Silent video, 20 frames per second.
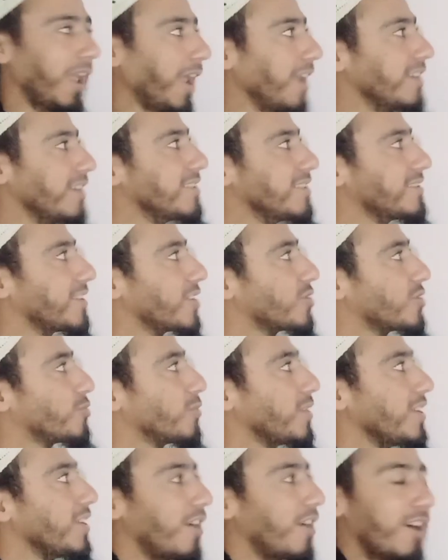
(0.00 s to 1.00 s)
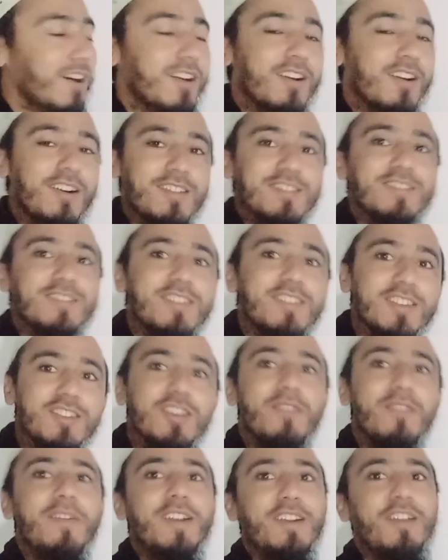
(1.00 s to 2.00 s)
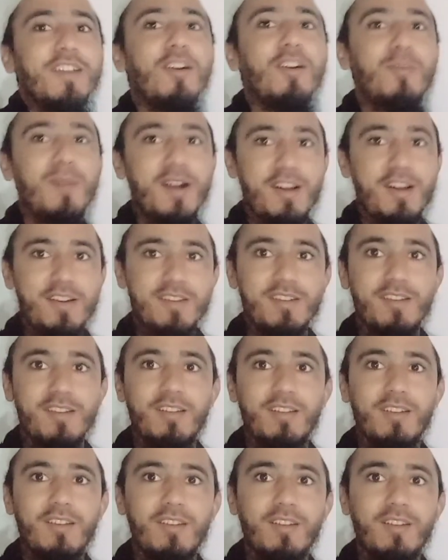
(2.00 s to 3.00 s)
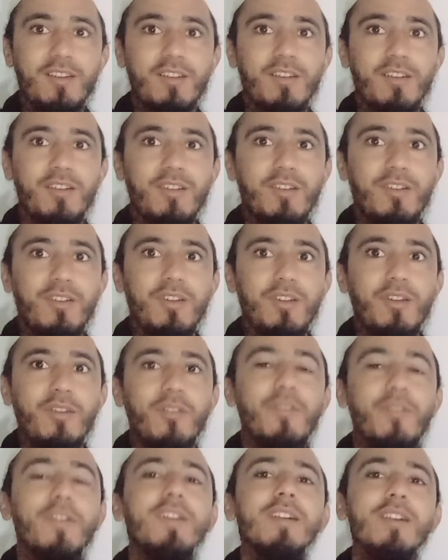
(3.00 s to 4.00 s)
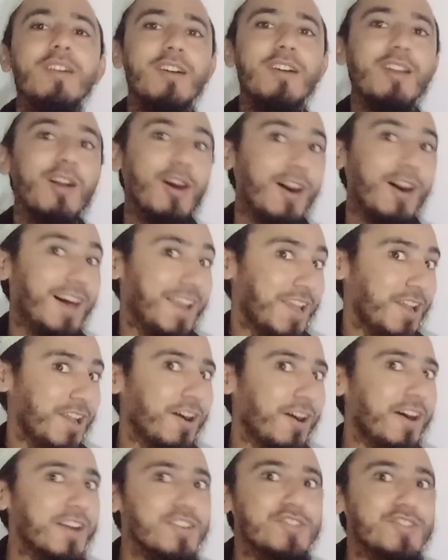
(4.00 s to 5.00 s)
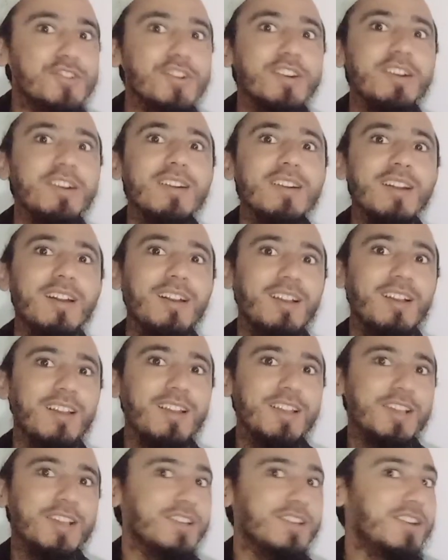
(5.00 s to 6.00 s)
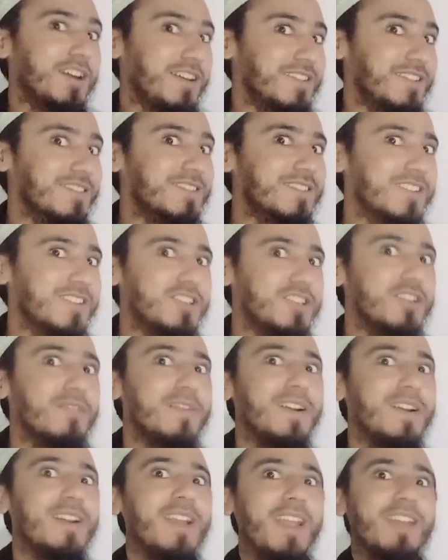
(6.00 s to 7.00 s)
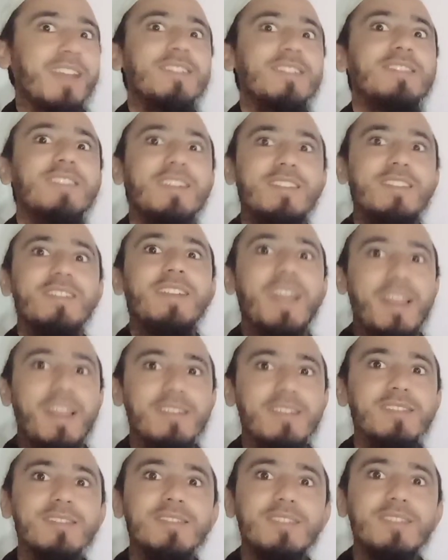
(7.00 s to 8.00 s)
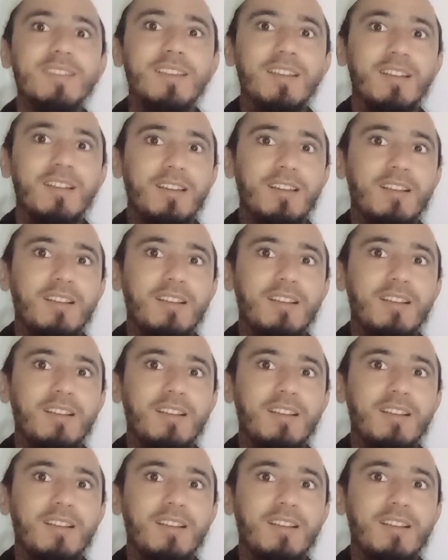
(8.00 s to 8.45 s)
It is actually a constituent command, where a larger constituent in a sentence